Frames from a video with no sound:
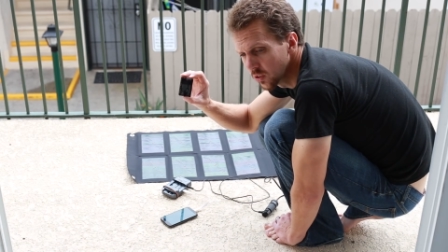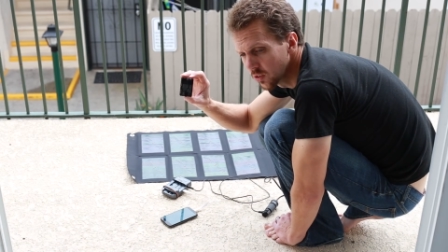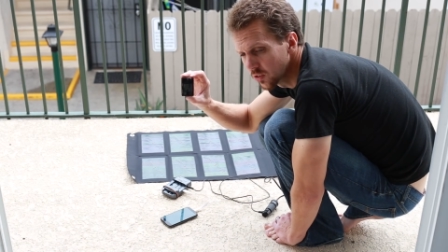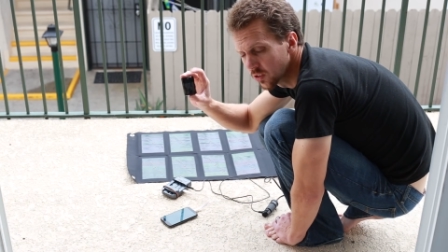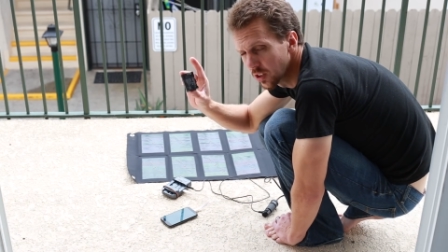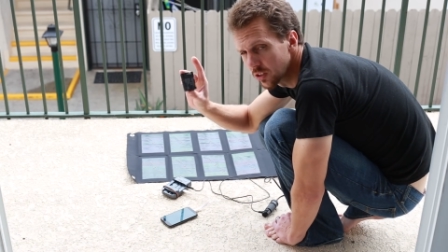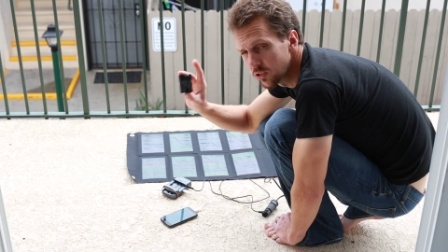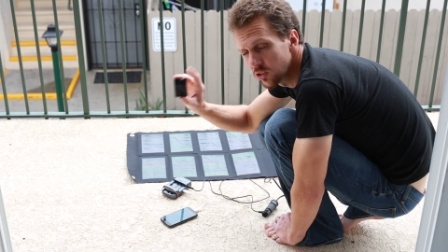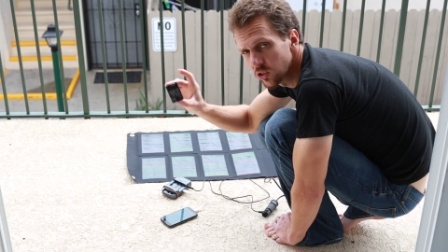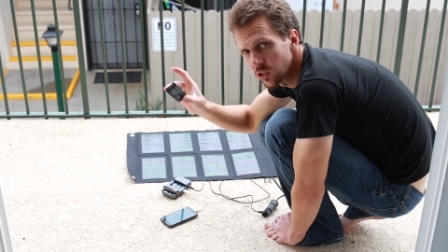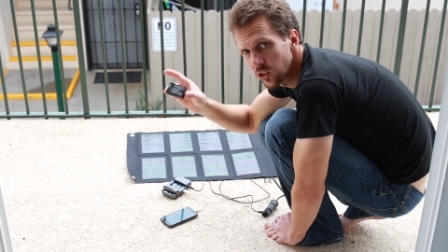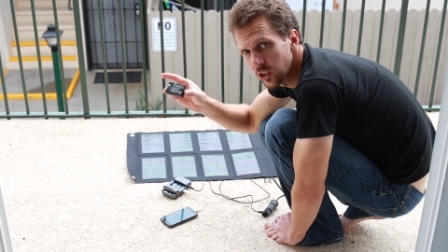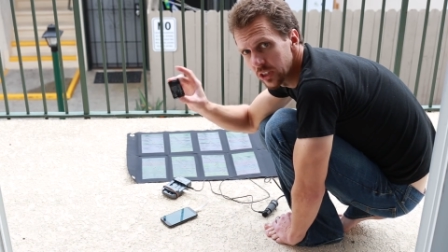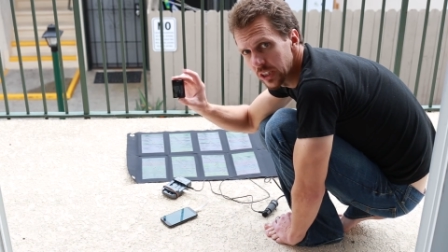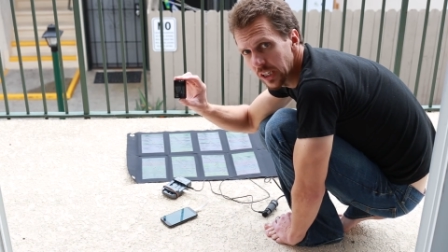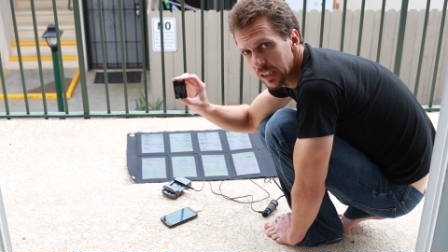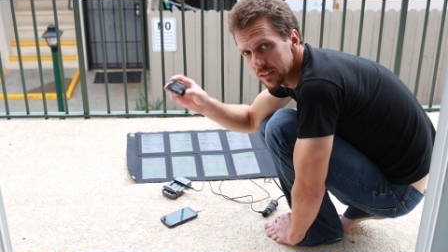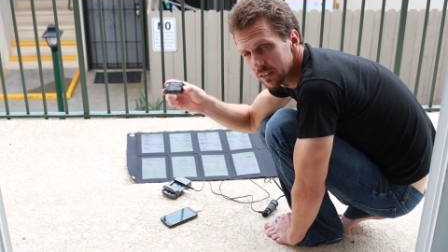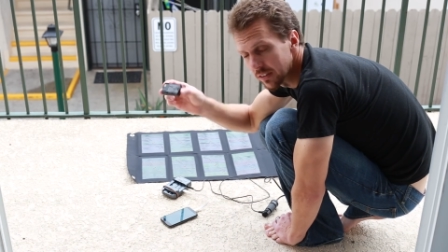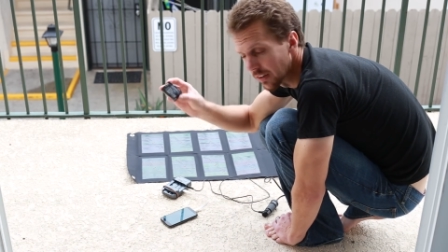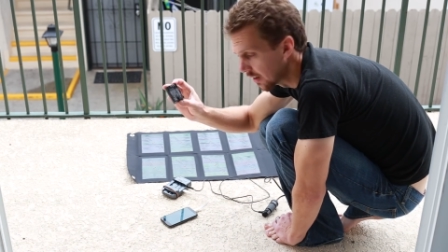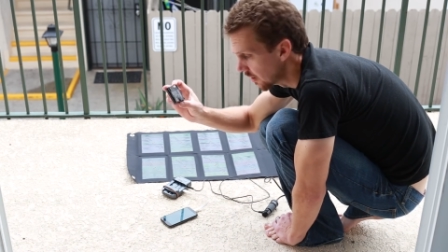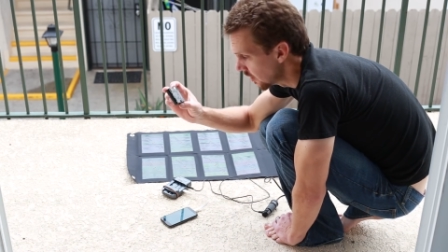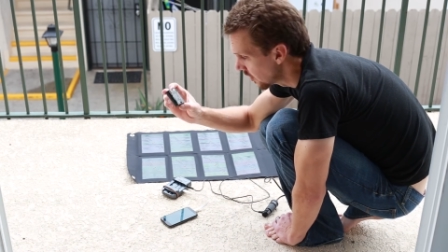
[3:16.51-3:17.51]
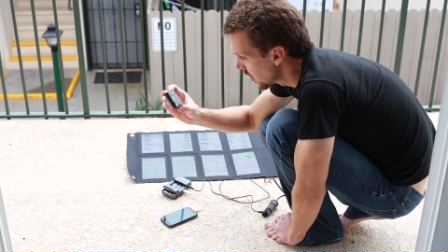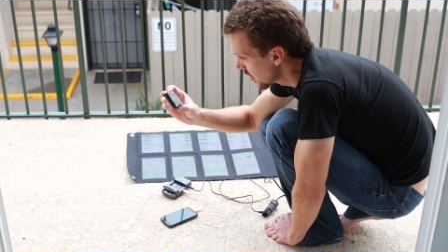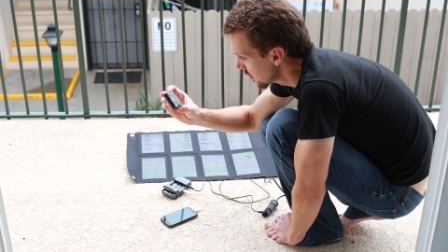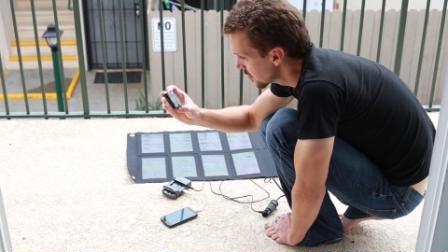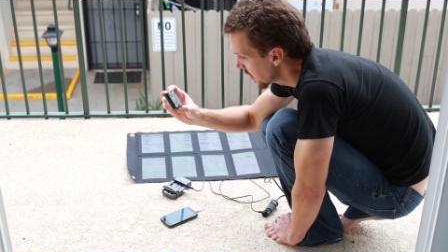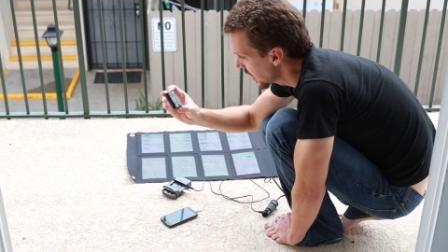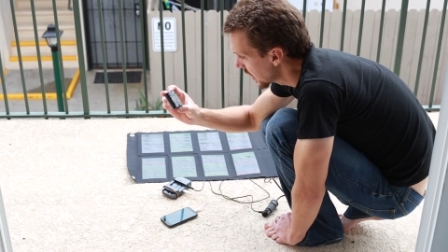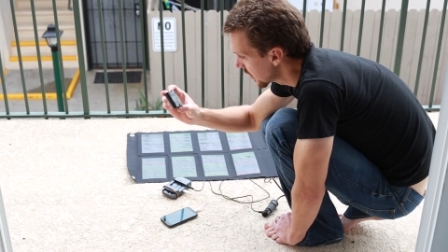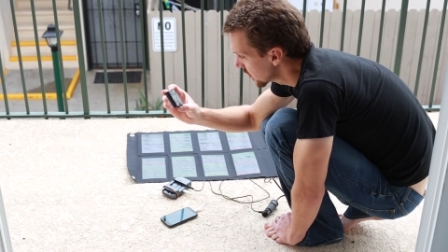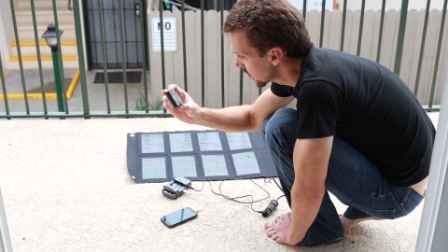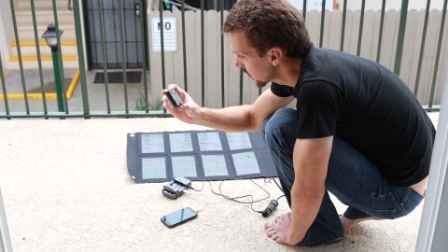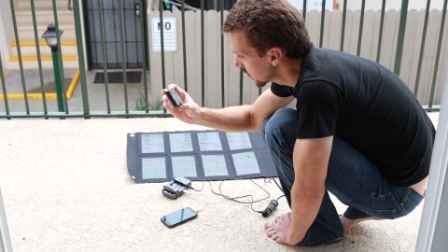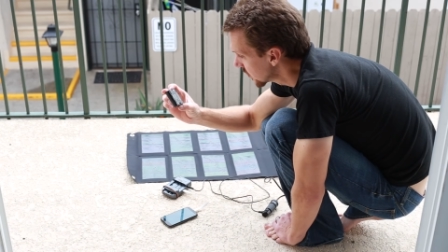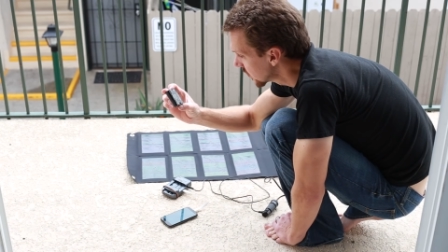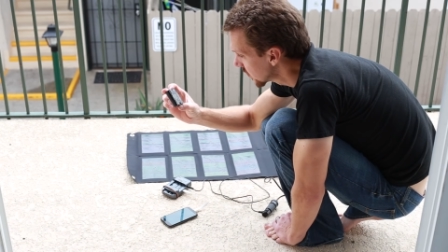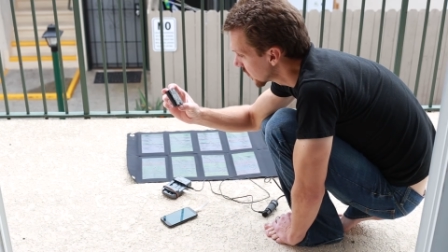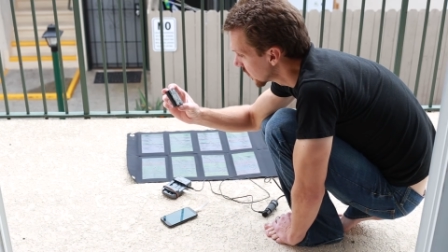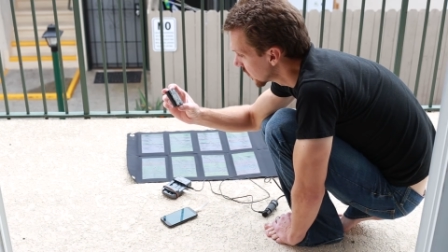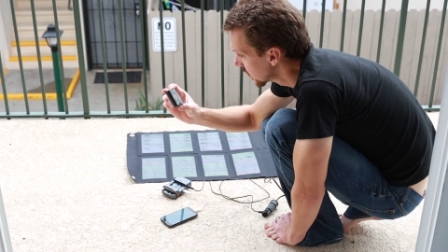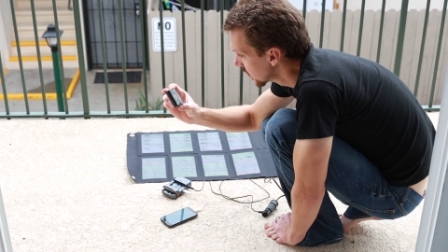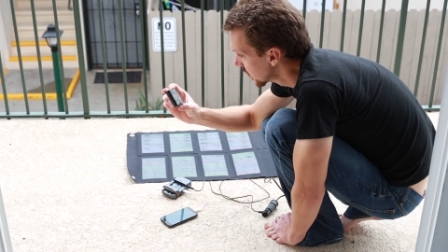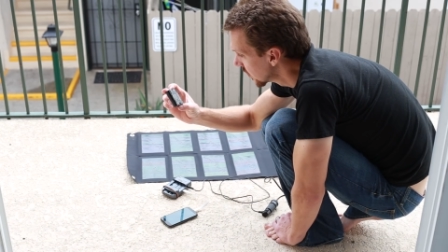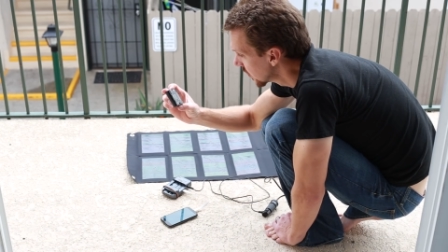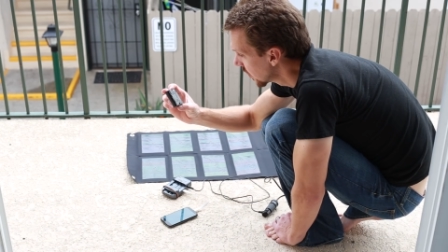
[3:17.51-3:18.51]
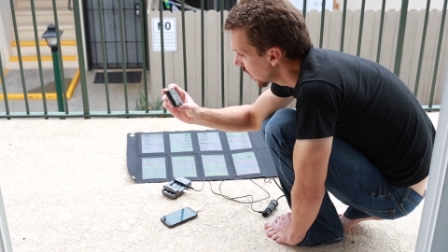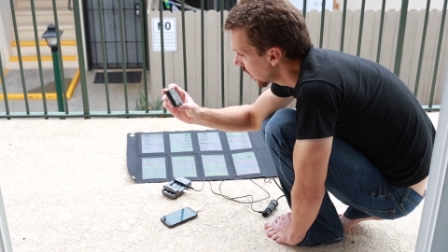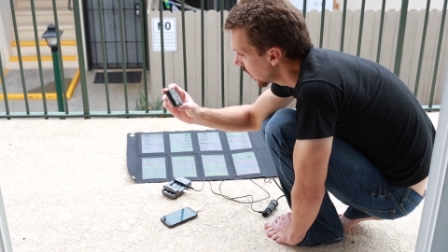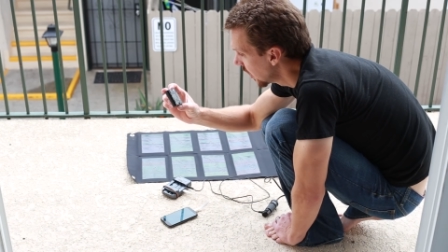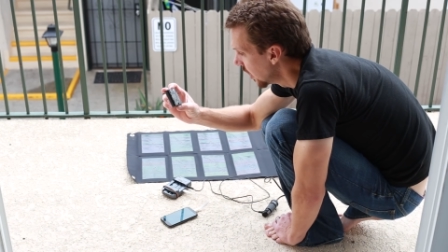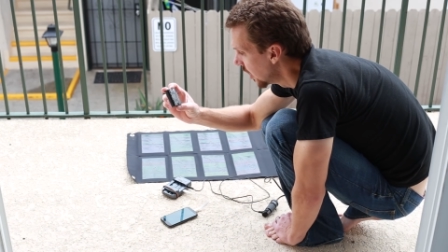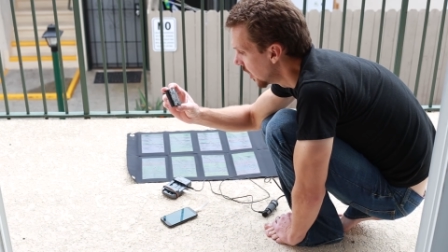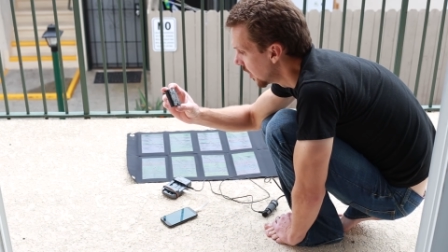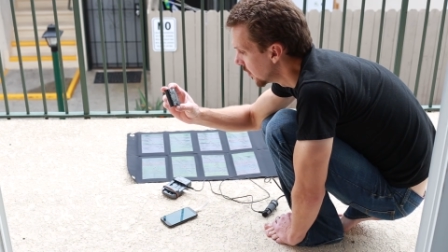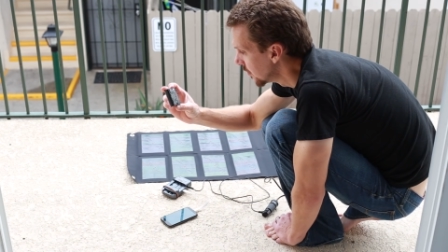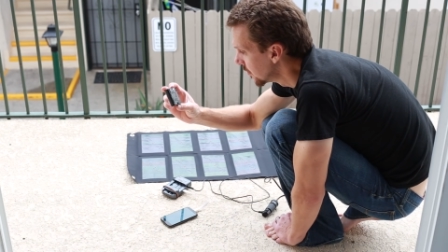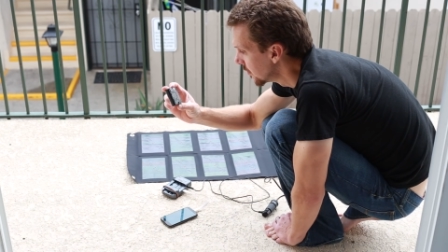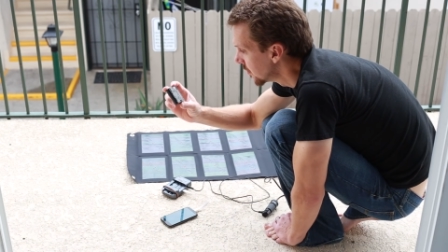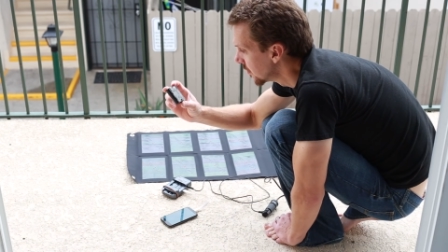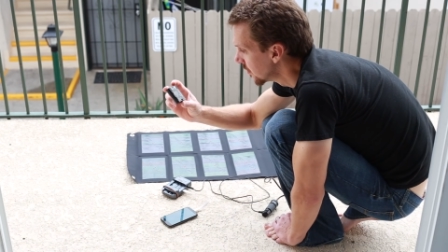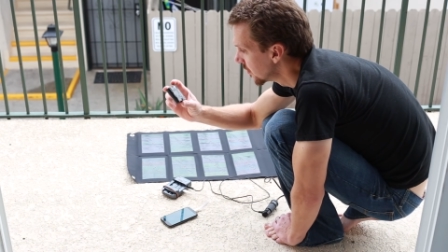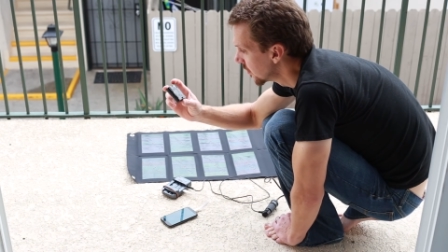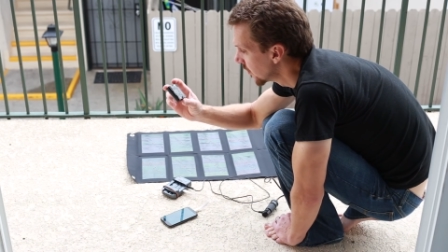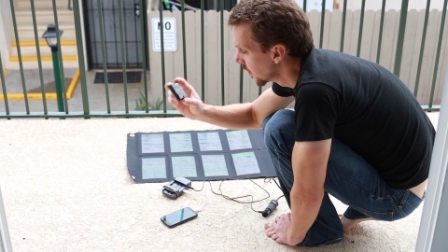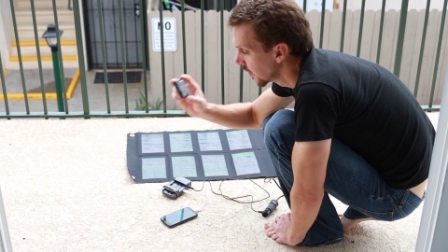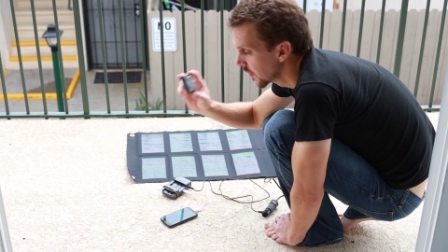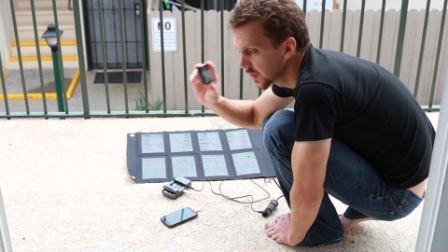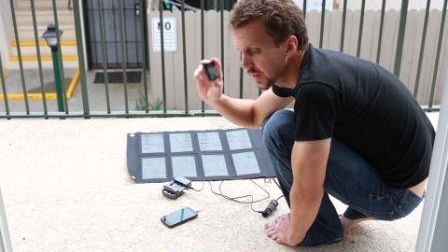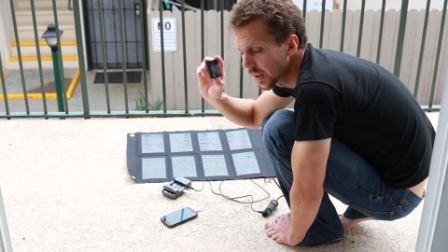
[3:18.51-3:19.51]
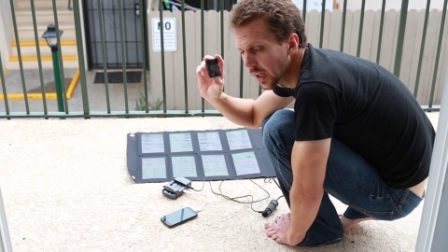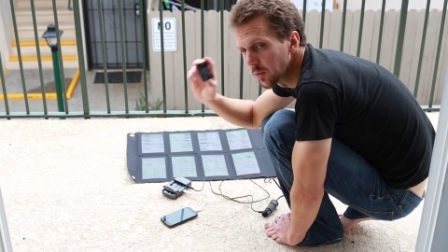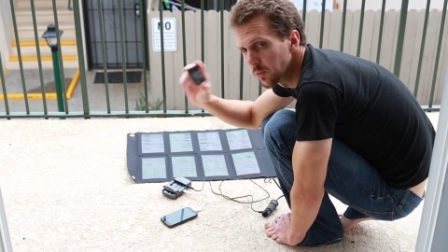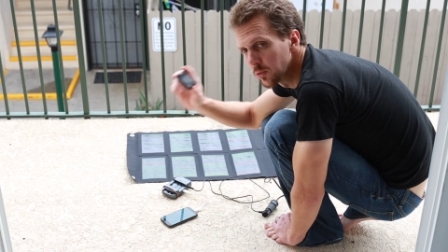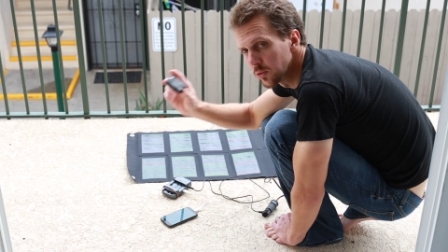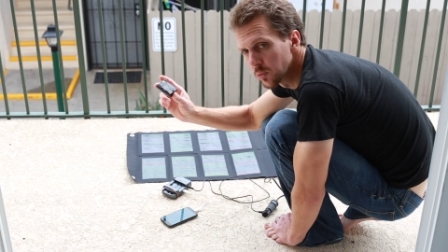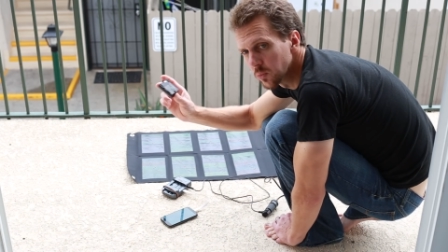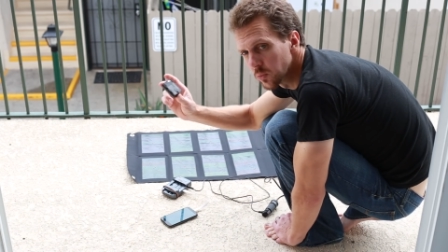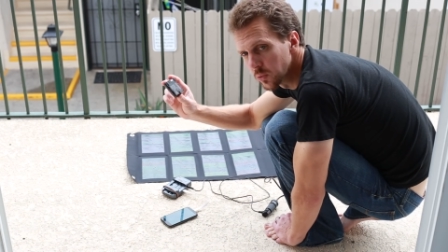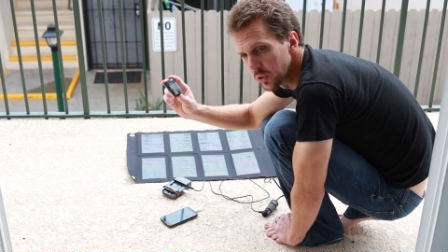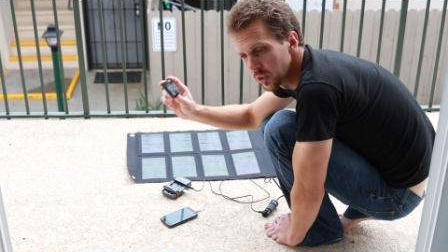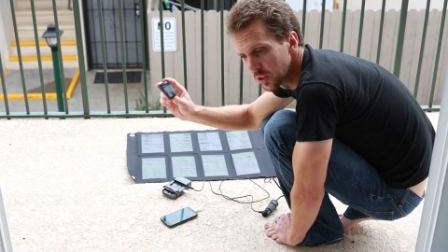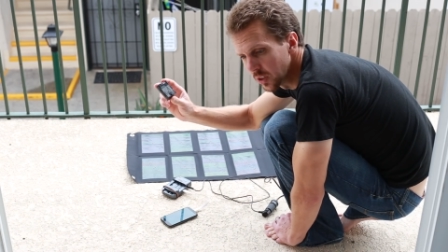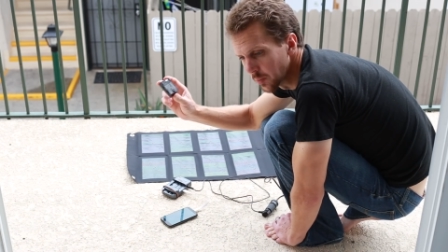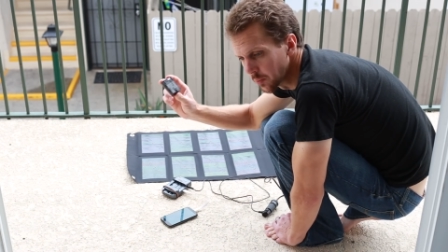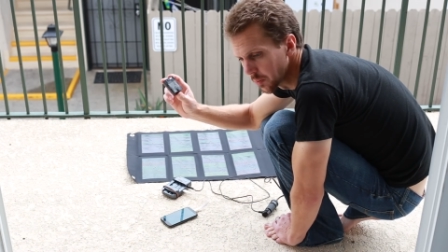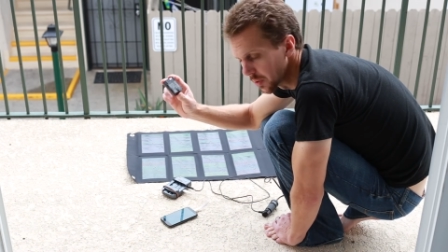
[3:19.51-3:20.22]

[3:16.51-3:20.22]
digital S L R batteries. Um, that was really a